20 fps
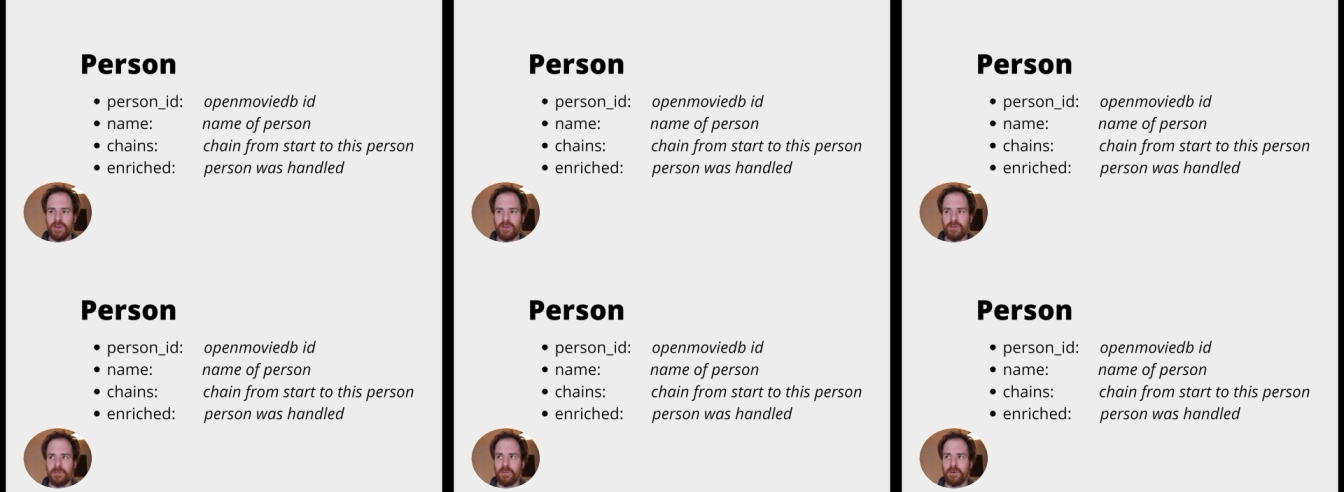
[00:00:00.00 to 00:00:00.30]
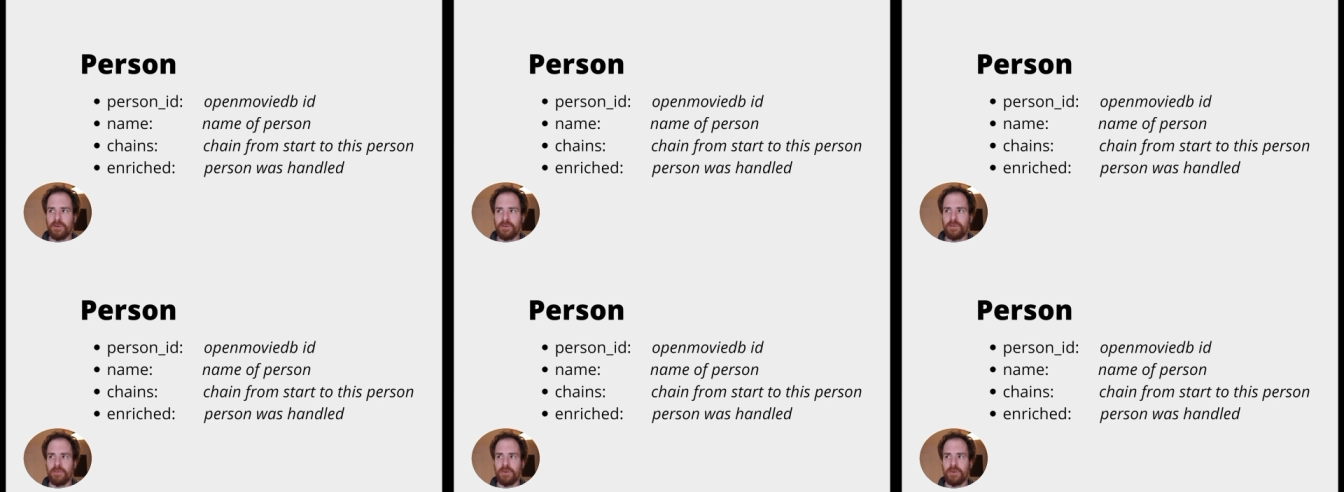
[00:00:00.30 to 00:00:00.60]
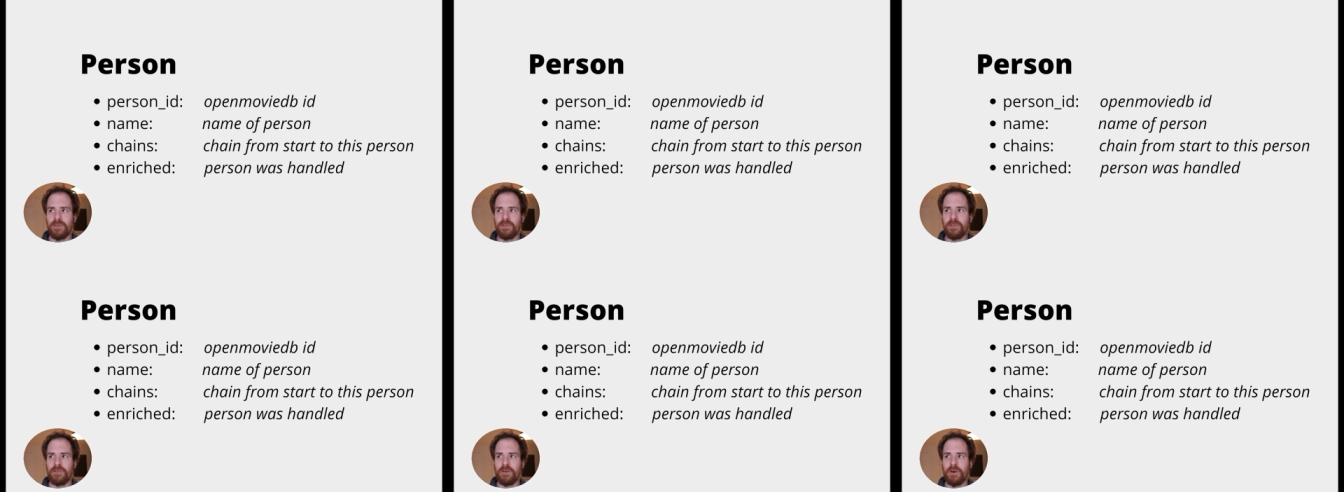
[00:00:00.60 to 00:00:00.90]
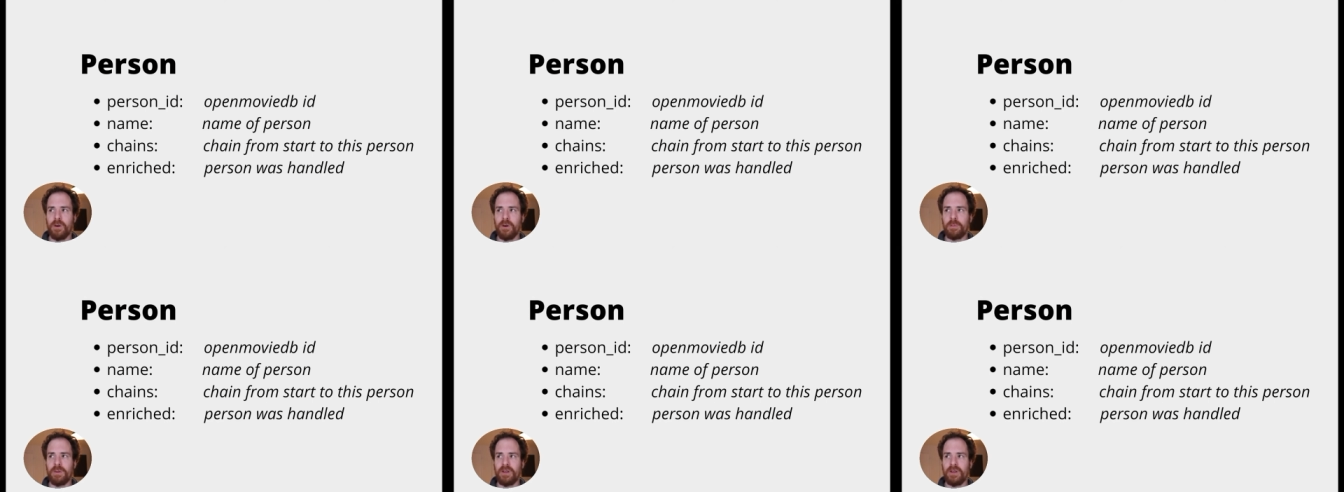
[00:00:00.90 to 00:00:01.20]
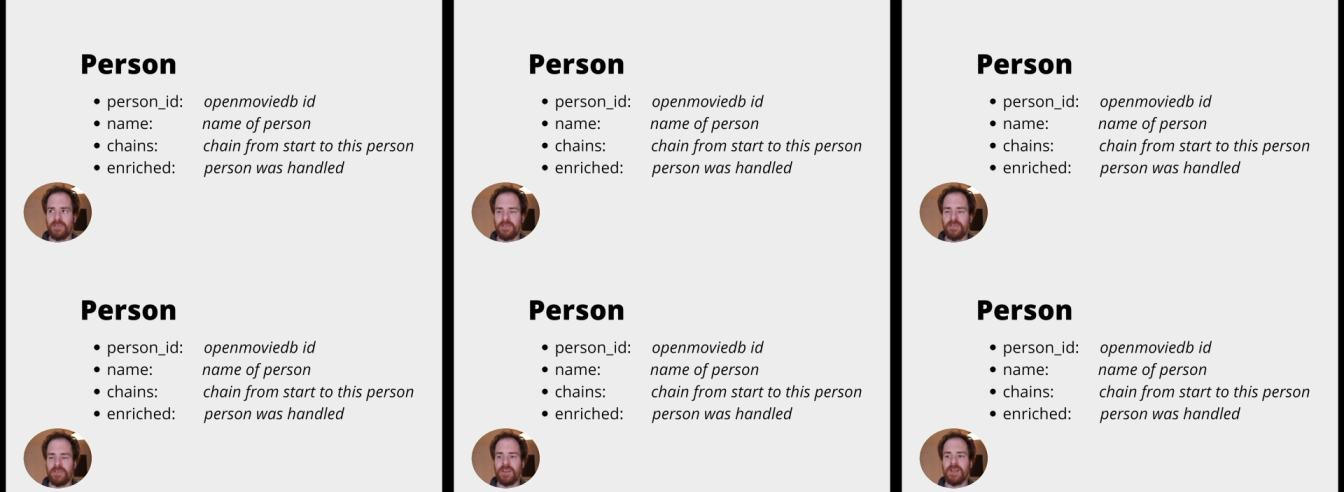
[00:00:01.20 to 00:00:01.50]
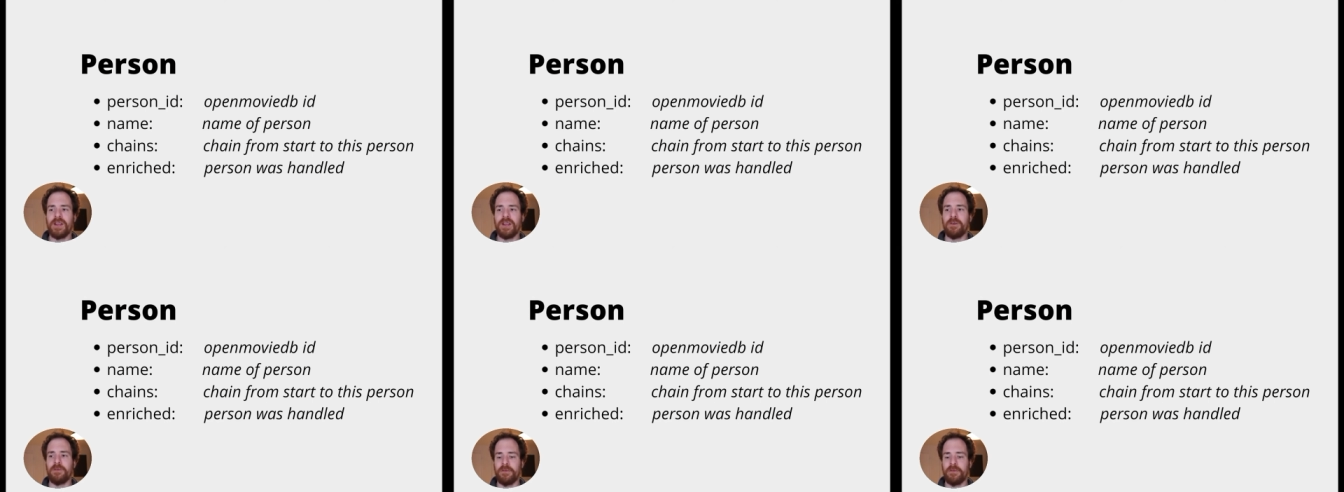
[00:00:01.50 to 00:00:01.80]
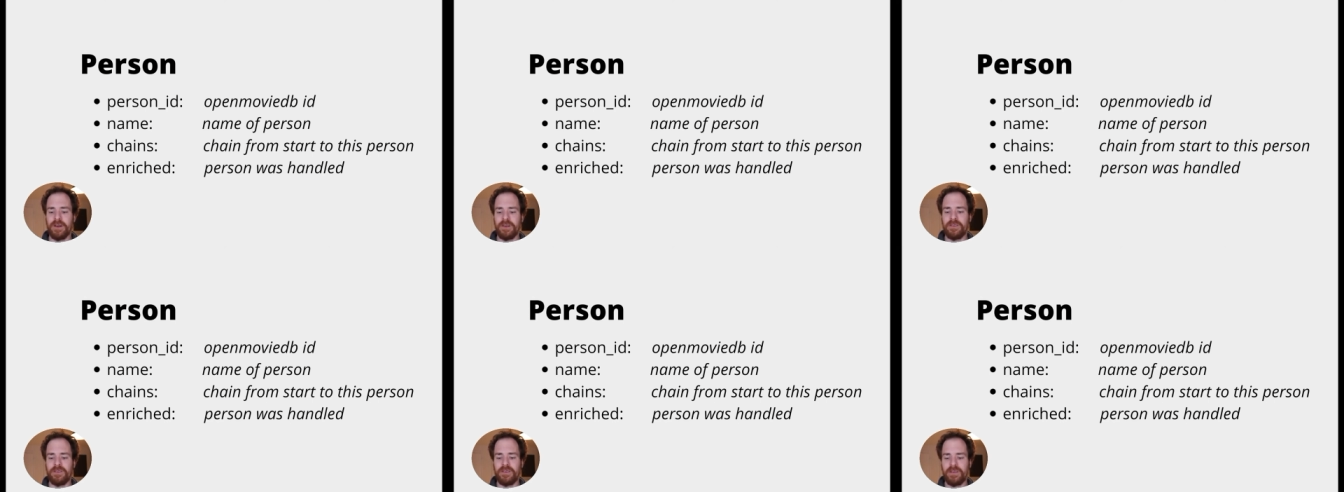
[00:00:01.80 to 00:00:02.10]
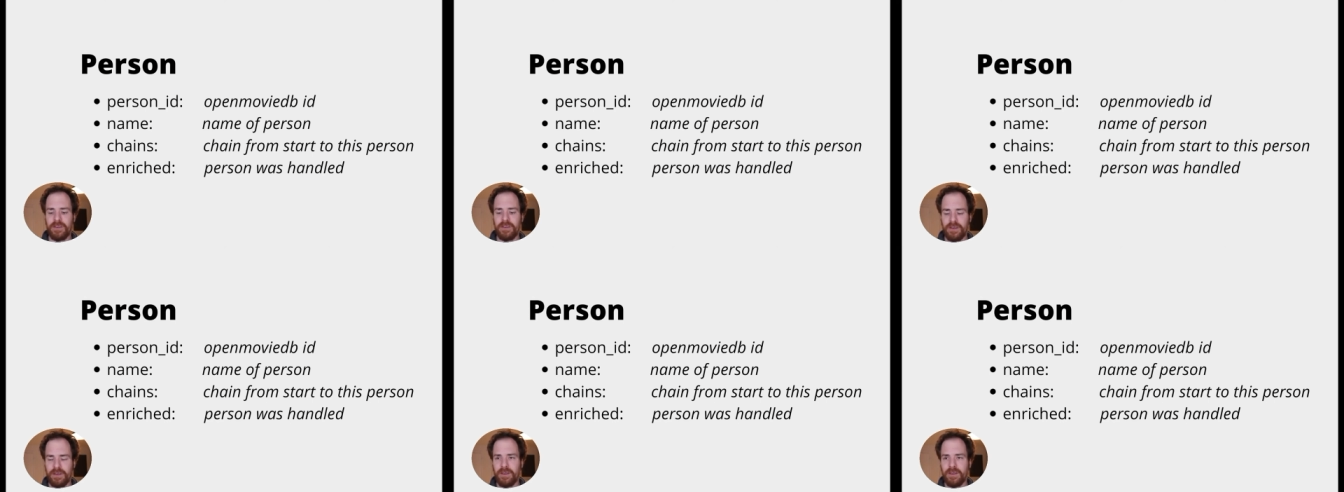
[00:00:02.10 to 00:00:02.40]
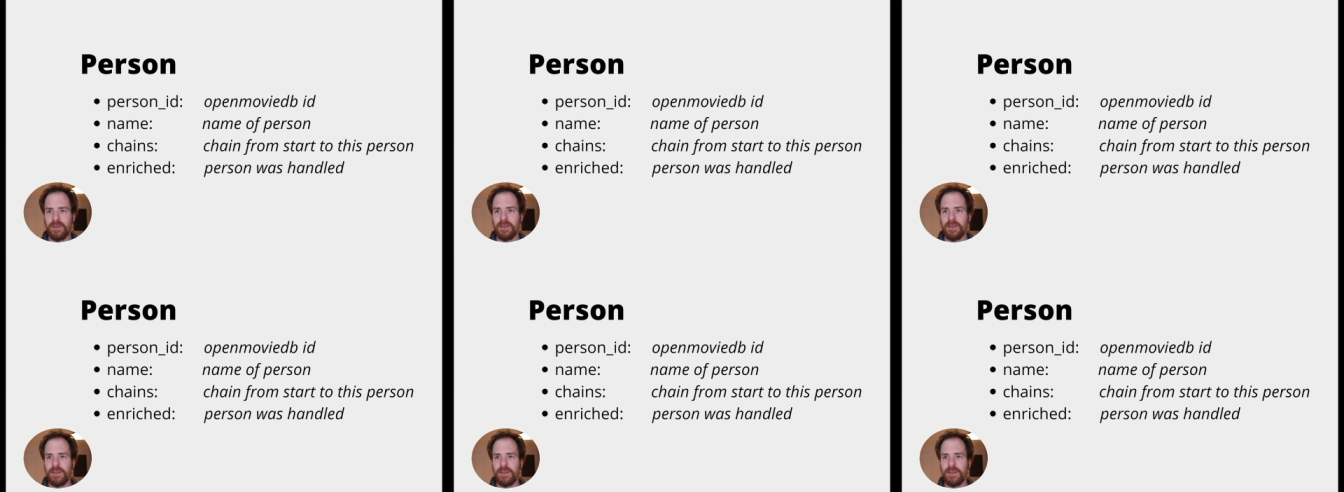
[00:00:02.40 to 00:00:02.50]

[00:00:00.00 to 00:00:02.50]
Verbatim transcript: this person will show up as enriched.